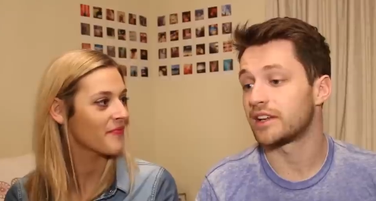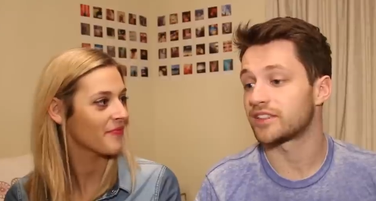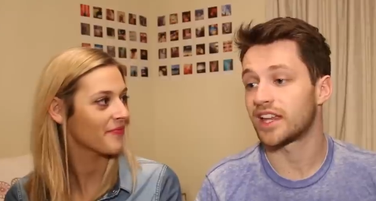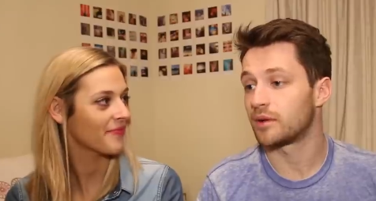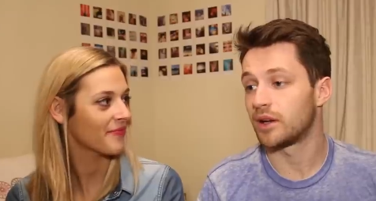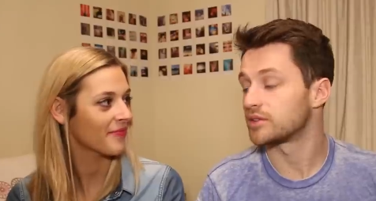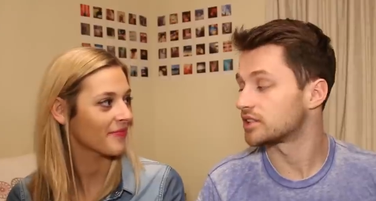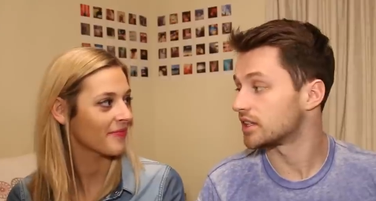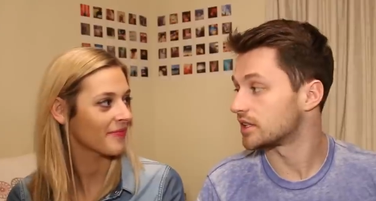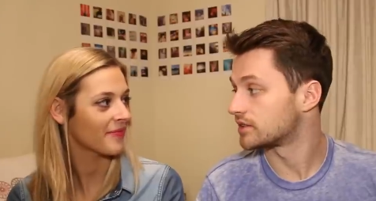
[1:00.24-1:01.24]
Speaker 1: never there when I
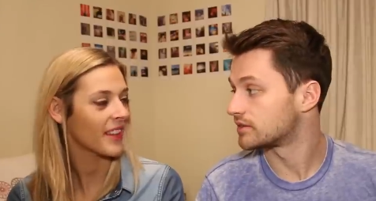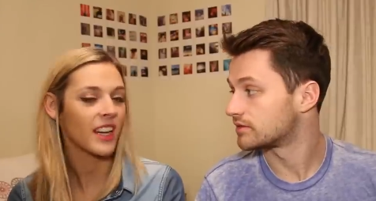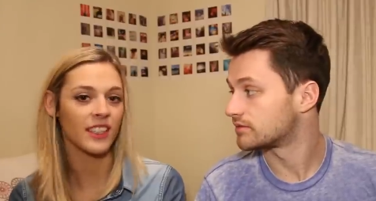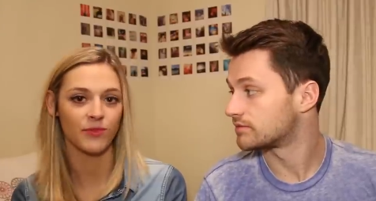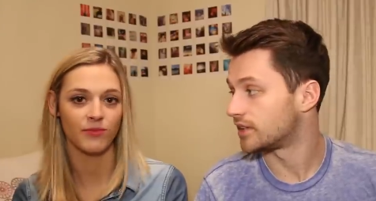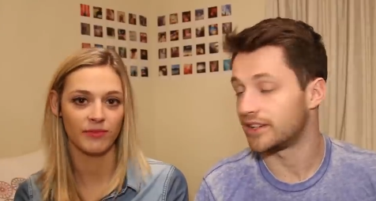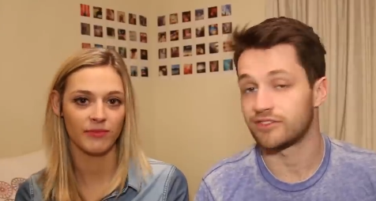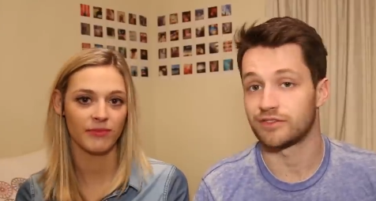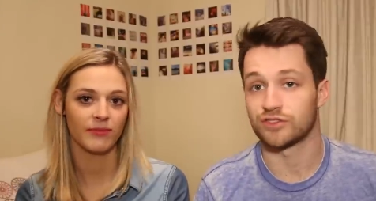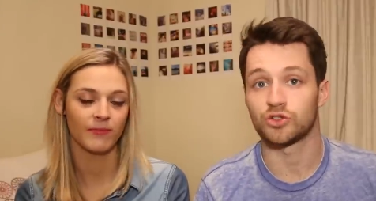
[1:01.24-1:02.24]
was there. Oh. I
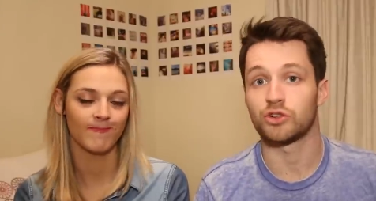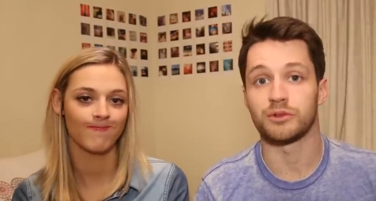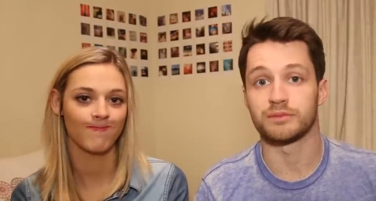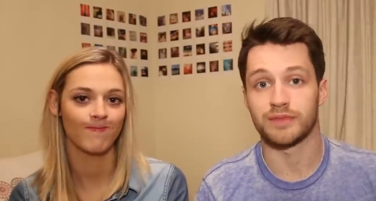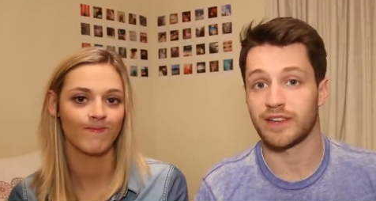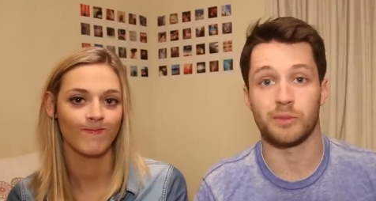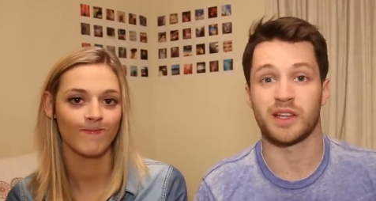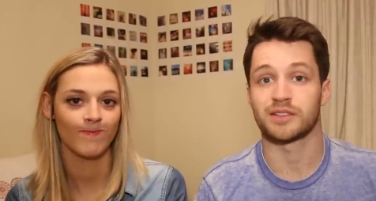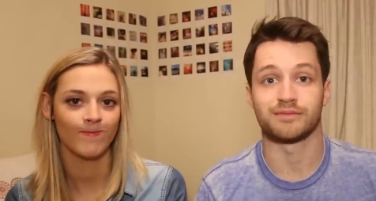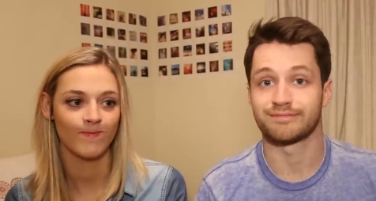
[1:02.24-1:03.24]
never even saw them, never
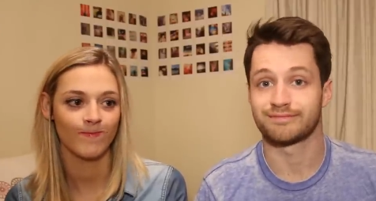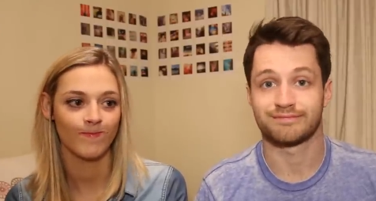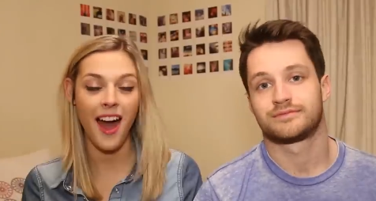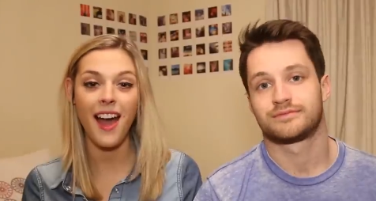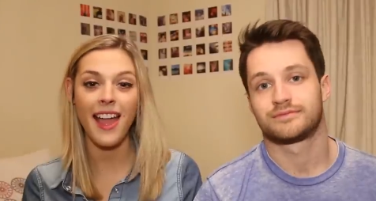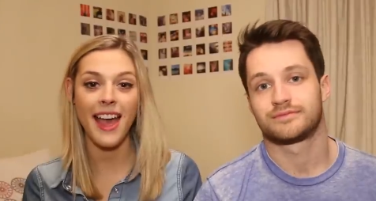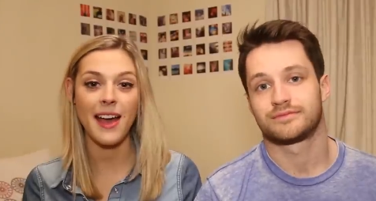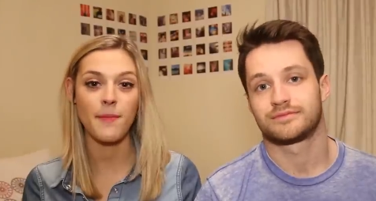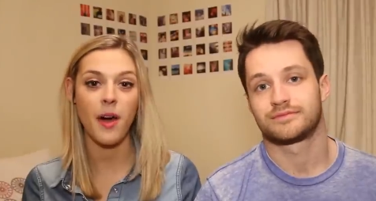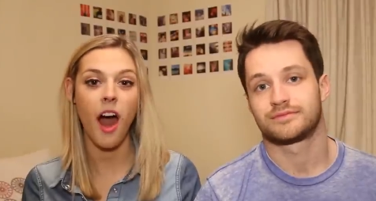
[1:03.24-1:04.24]
met them.
Speaker 2: I
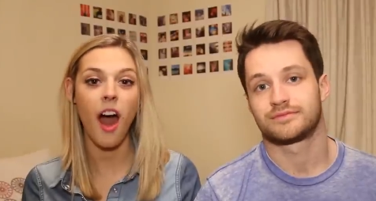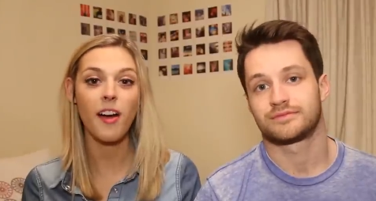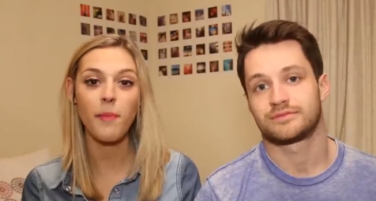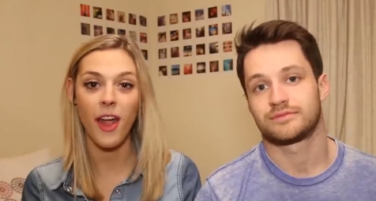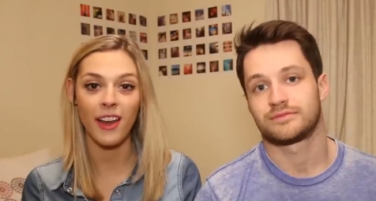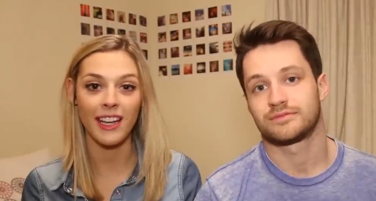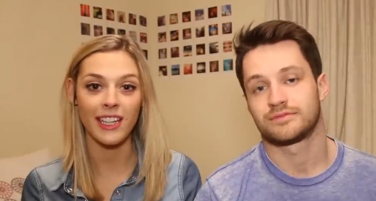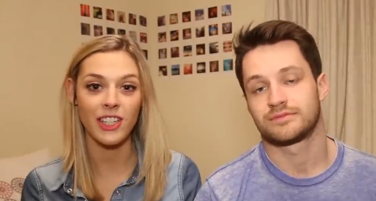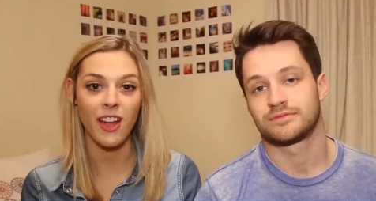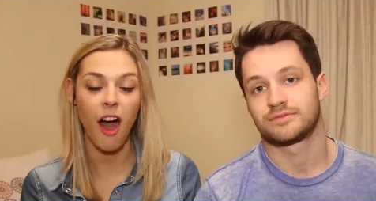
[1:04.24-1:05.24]
am half
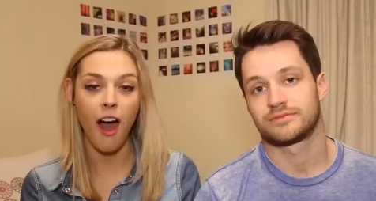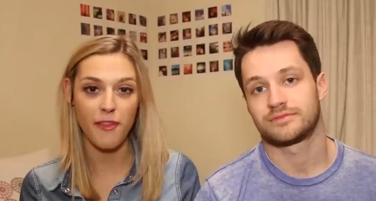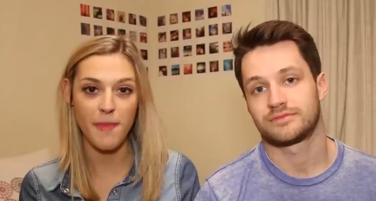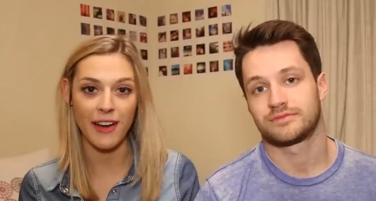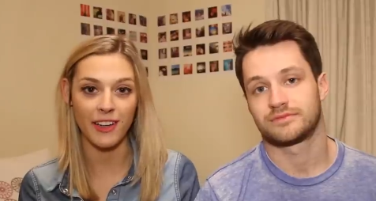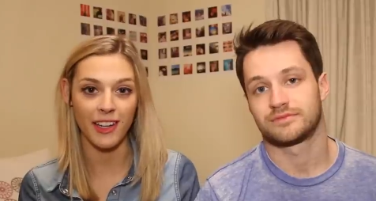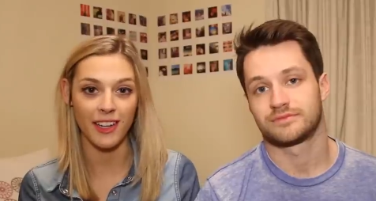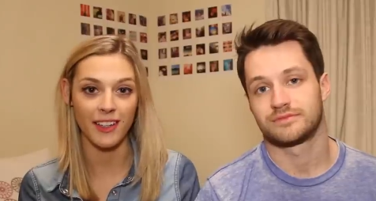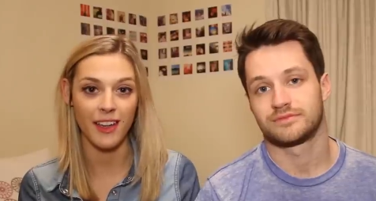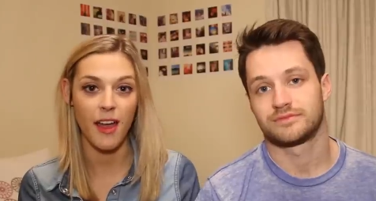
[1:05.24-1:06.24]
Polish, half
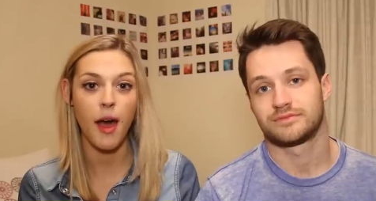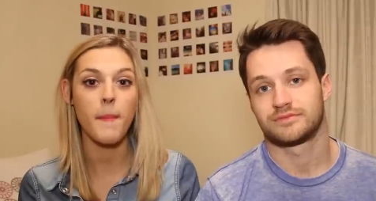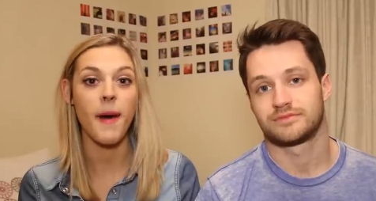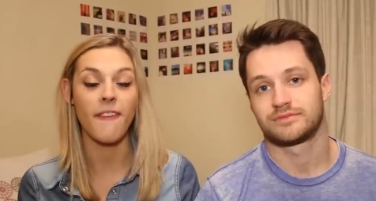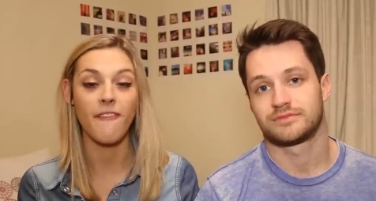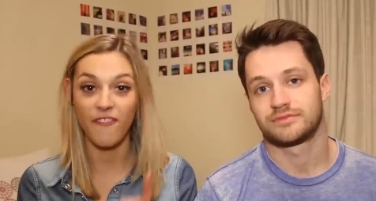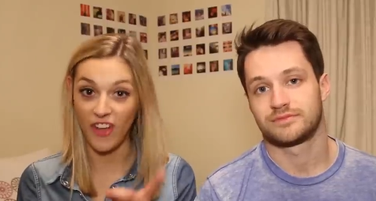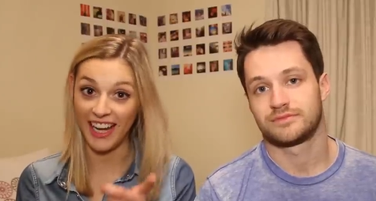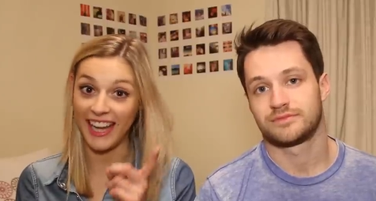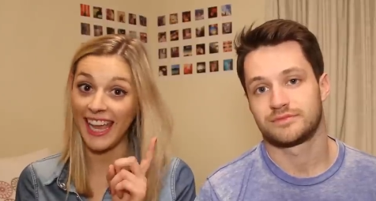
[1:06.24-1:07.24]
American, but
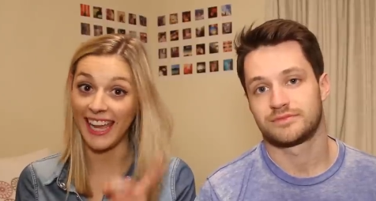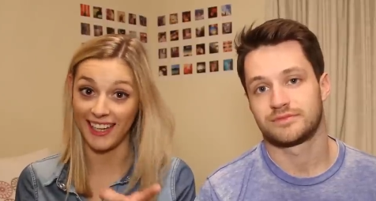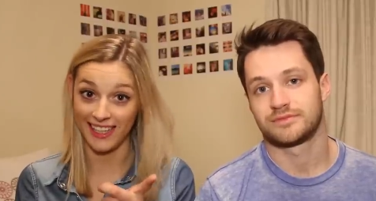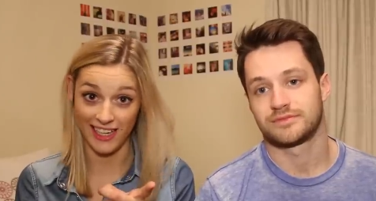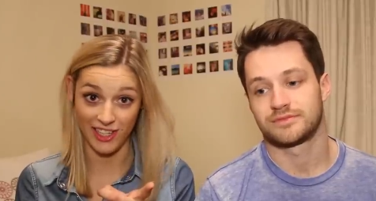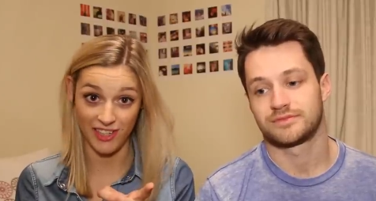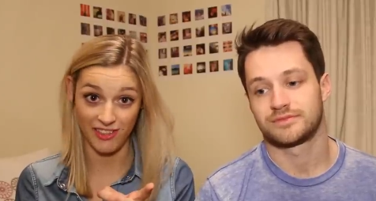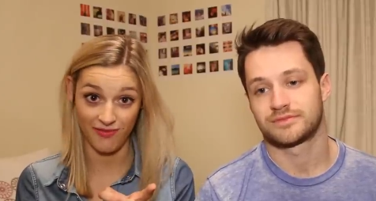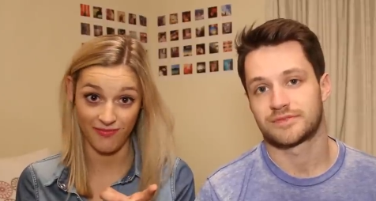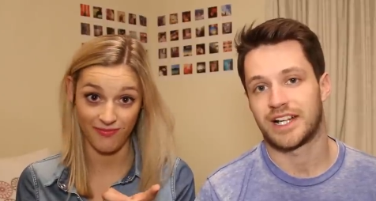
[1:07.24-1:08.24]
fully
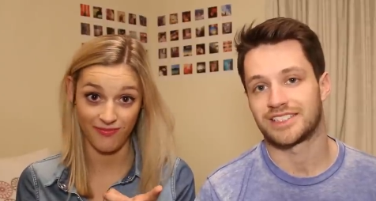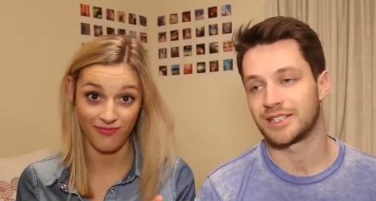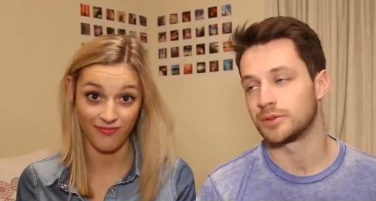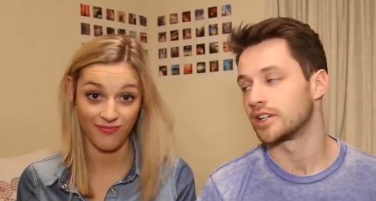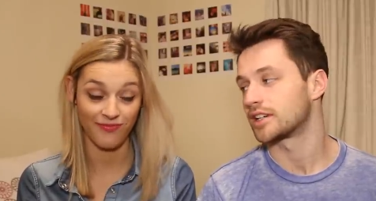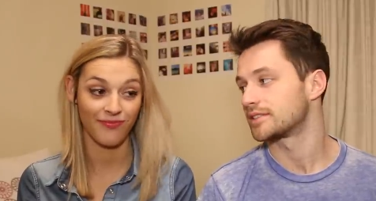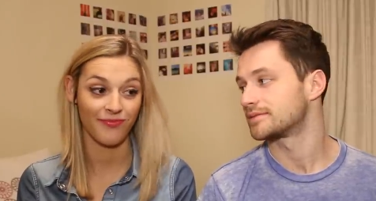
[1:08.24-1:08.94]
English. How does that work?